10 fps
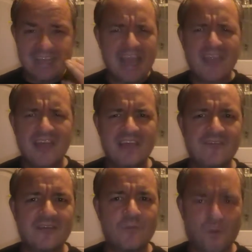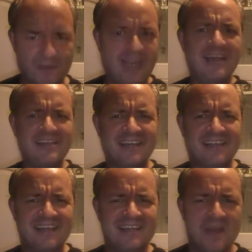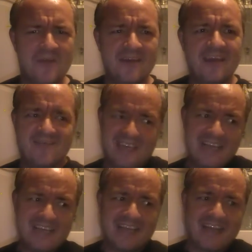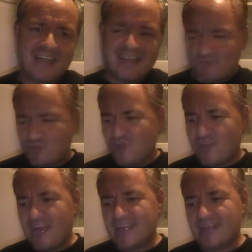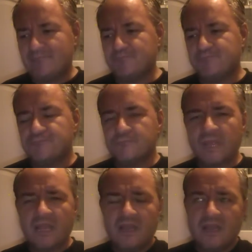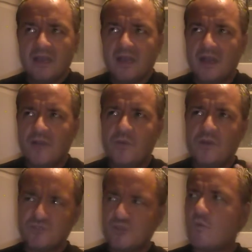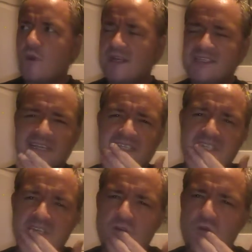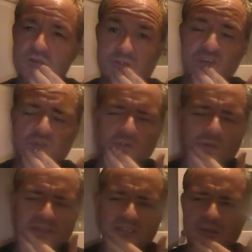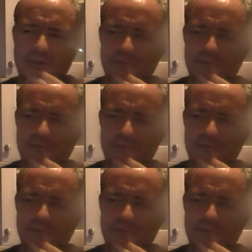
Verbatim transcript: get that, you think, well, can I get it? You know, they can get it, surely I can. Uh, when I was on a wine tasting course, first one I went on,